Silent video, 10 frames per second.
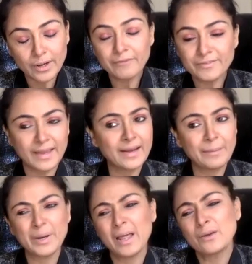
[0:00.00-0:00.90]
I've signed,
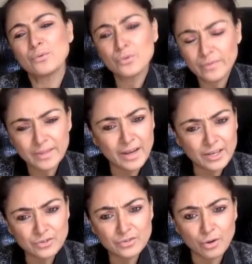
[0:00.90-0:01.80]
but I don't know whether I
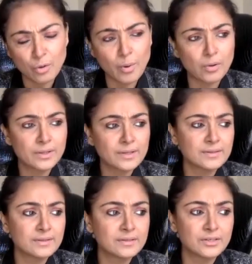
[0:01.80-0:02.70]
should talk about this
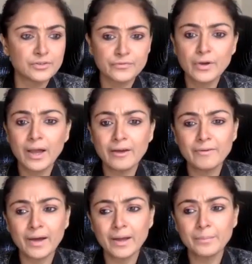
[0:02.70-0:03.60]
in this interview.
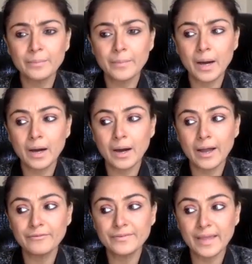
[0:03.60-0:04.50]

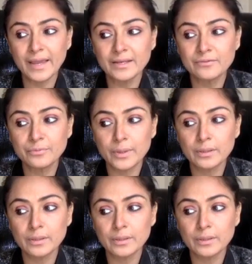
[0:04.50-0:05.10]
I've signed with